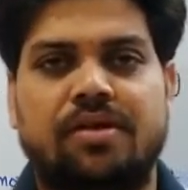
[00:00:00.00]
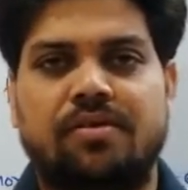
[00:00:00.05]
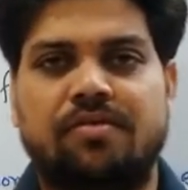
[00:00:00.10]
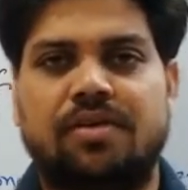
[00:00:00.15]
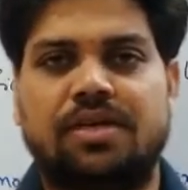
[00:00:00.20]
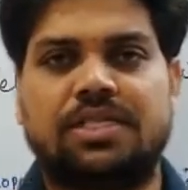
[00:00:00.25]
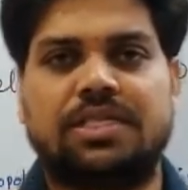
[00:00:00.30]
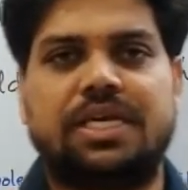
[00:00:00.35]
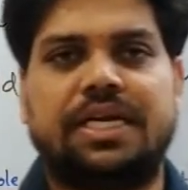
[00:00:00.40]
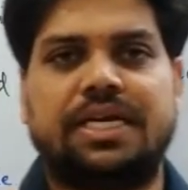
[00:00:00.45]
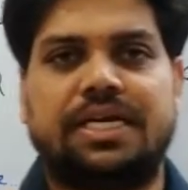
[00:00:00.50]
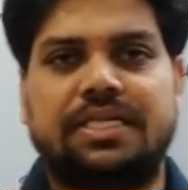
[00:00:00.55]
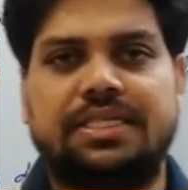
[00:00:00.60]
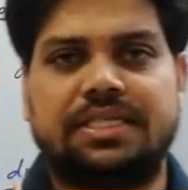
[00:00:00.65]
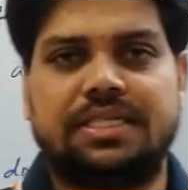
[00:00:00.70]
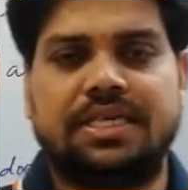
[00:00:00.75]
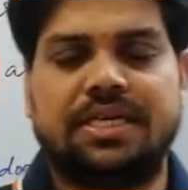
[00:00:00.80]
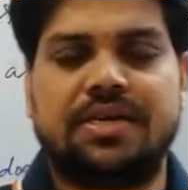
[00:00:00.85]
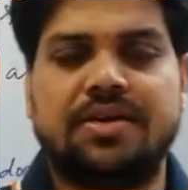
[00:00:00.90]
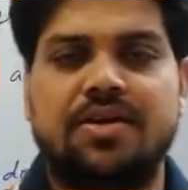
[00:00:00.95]
first let
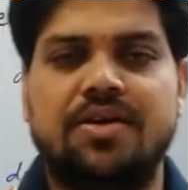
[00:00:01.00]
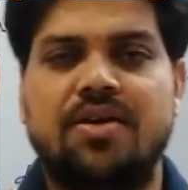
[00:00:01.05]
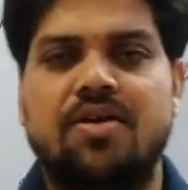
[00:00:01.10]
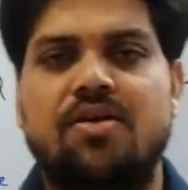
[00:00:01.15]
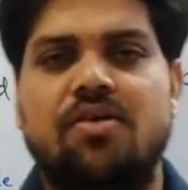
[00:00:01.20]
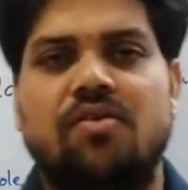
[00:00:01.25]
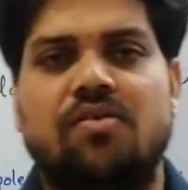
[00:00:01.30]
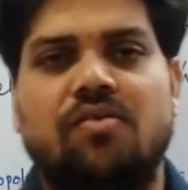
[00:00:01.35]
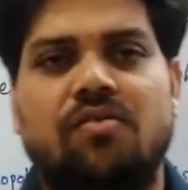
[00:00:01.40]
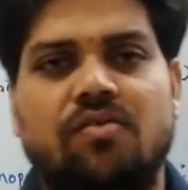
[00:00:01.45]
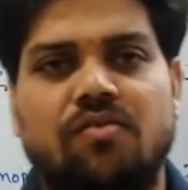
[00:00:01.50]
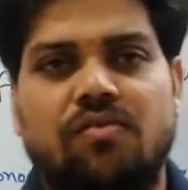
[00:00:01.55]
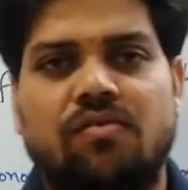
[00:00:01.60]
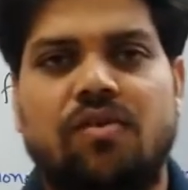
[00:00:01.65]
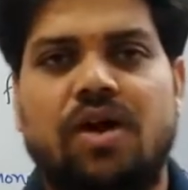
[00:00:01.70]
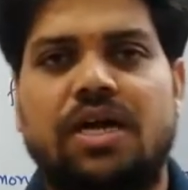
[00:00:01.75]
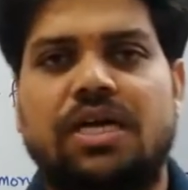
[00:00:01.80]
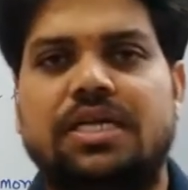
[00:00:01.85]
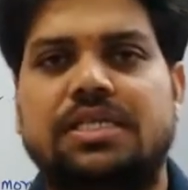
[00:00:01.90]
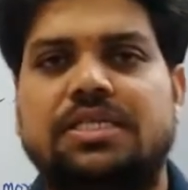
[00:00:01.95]
us see
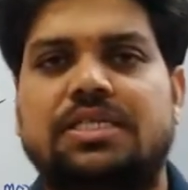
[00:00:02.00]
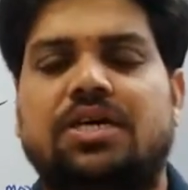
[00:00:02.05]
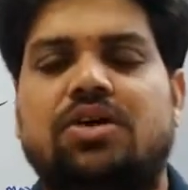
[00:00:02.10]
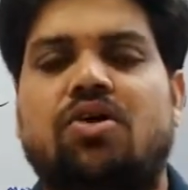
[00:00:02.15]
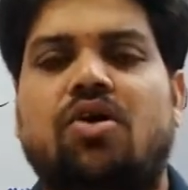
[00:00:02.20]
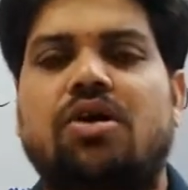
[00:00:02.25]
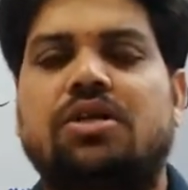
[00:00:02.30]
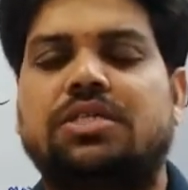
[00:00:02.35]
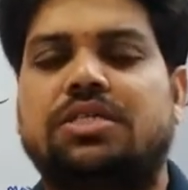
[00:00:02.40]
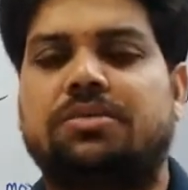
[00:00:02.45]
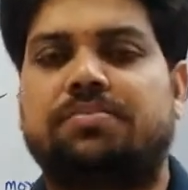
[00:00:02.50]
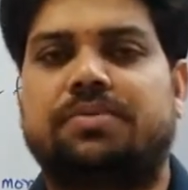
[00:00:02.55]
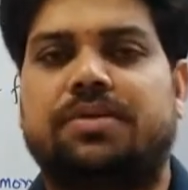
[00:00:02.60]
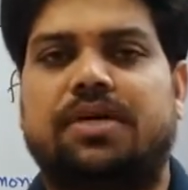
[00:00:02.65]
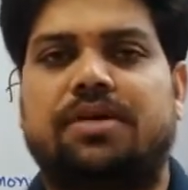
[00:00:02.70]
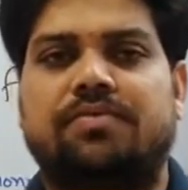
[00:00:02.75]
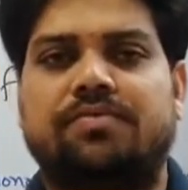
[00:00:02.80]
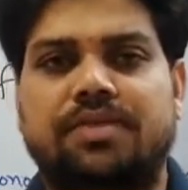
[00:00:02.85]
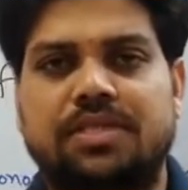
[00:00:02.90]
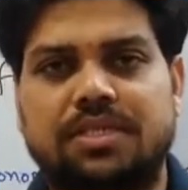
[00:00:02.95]
what is the concept
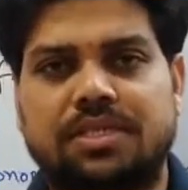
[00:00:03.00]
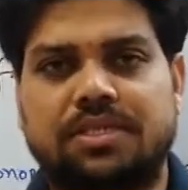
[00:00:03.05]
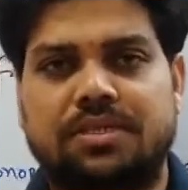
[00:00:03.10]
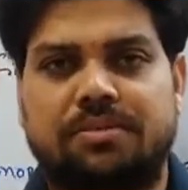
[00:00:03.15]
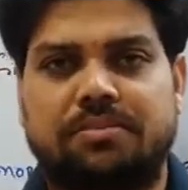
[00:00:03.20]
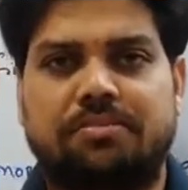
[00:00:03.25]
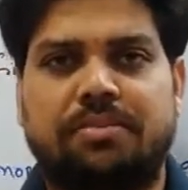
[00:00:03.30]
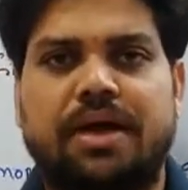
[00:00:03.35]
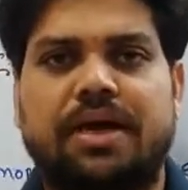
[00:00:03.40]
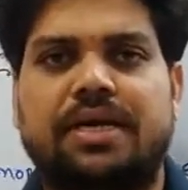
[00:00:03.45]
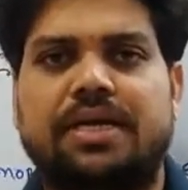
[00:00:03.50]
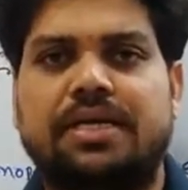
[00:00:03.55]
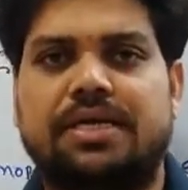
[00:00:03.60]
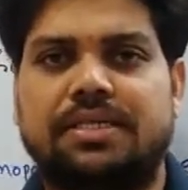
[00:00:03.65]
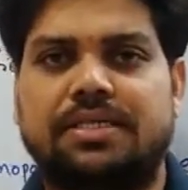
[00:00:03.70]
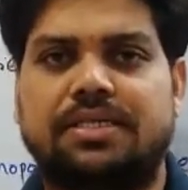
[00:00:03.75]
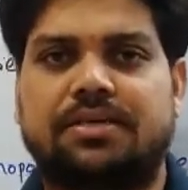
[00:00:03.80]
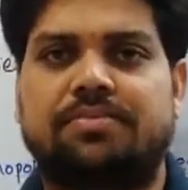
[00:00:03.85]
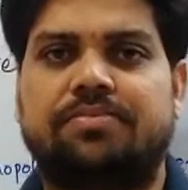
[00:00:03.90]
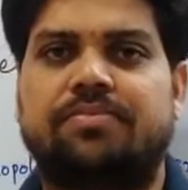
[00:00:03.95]
of this
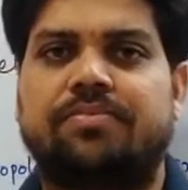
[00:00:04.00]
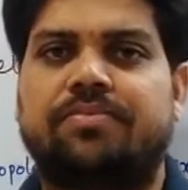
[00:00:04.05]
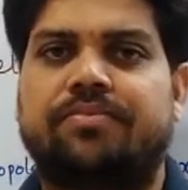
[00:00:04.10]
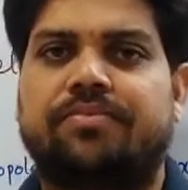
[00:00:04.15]
magnetism,